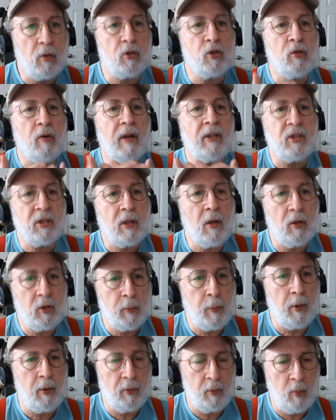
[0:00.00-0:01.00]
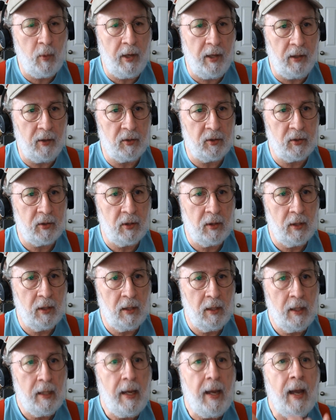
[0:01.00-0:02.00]
Trust goes both ways.
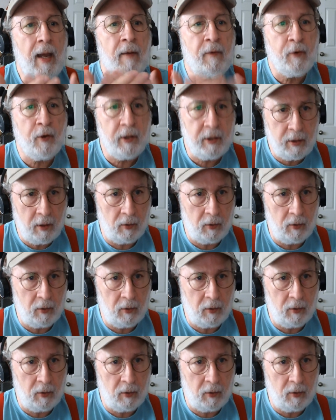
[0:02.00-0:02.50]
Effort